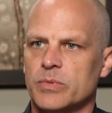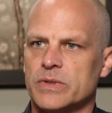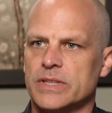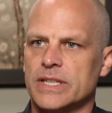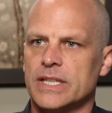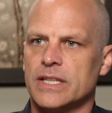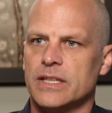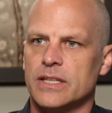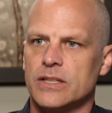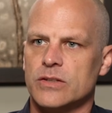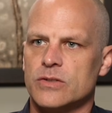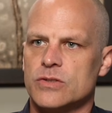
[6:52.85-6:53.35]

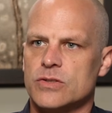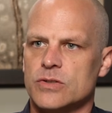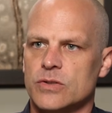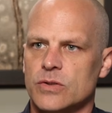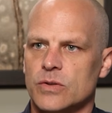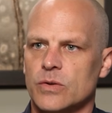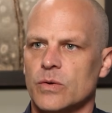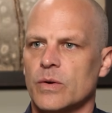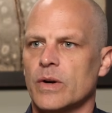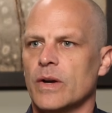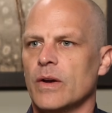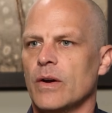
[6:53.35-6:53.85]
lead
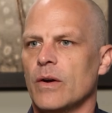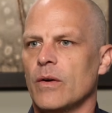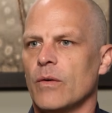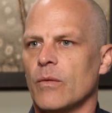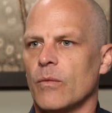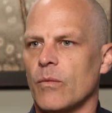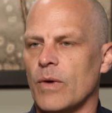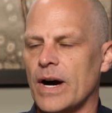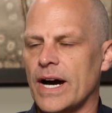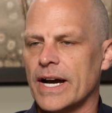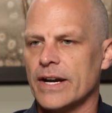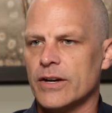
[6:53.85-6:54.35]
into
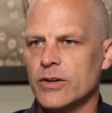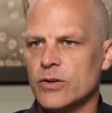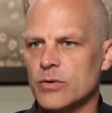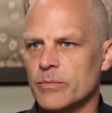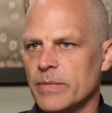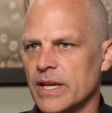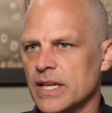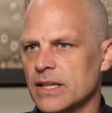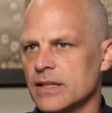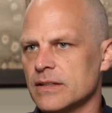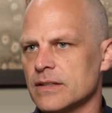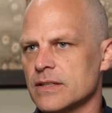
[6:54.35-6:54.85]
why are you
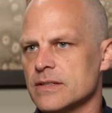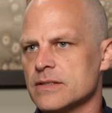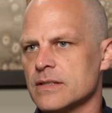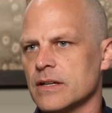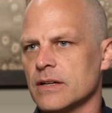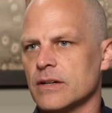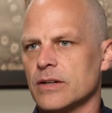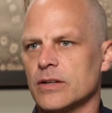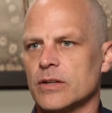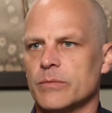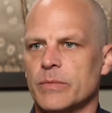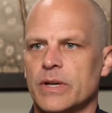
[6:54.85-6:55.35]
making this
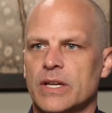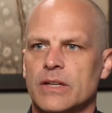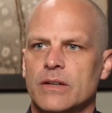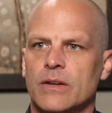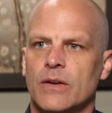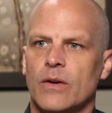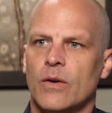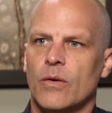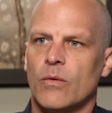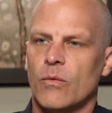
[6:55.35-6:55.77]
argument,